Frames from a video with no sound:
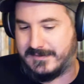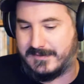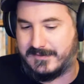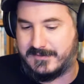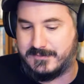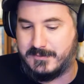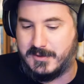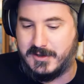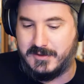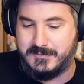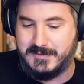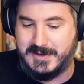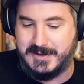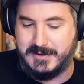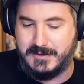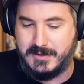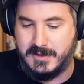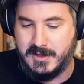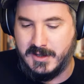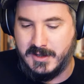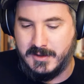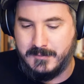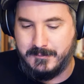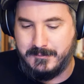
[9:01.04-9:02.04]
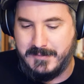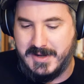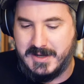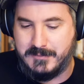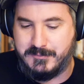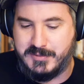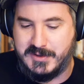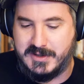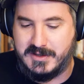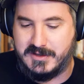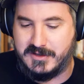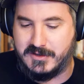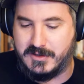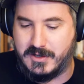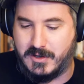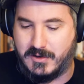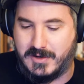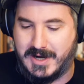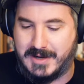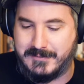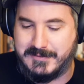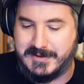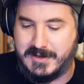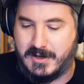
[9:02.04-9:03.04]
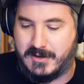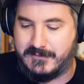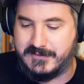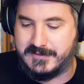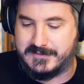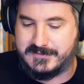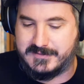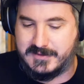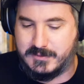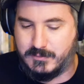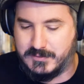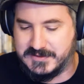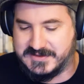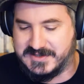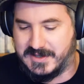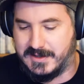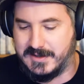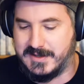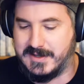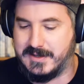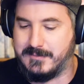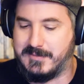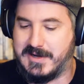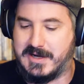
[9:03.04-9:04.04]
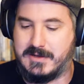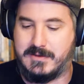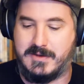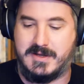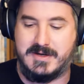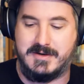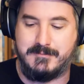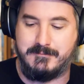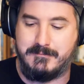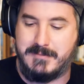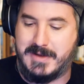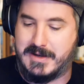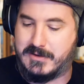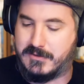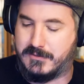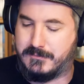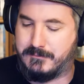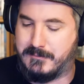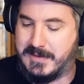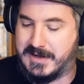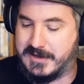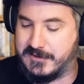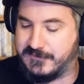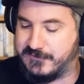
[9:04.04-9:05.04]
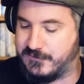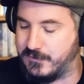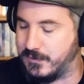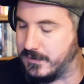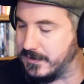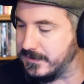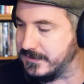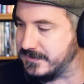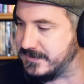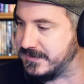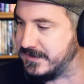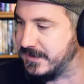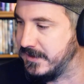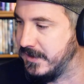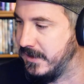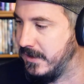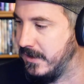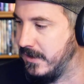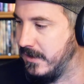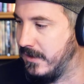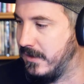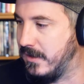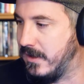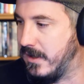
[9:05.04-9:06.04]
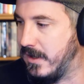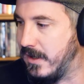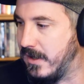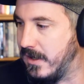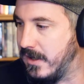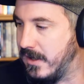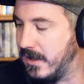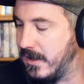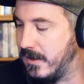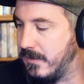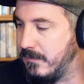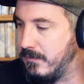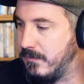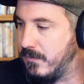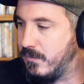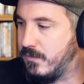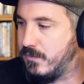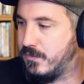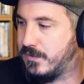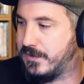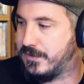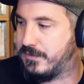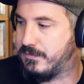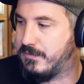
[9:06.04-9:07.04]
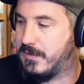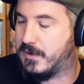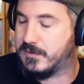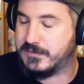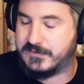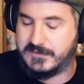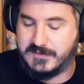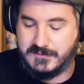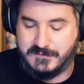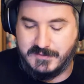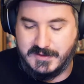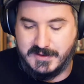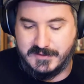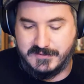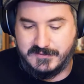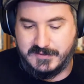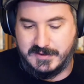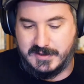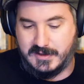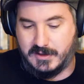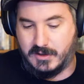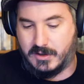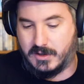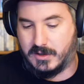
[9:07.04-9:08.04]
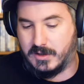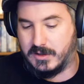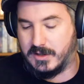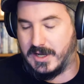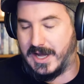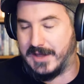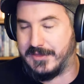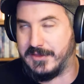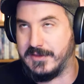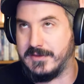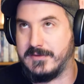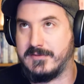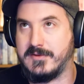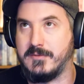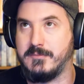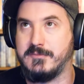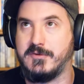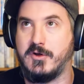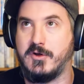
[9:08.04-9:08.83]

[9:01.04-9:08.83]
it small may be. Obviously we're talking about a lot of metaphors with most of this here. I think some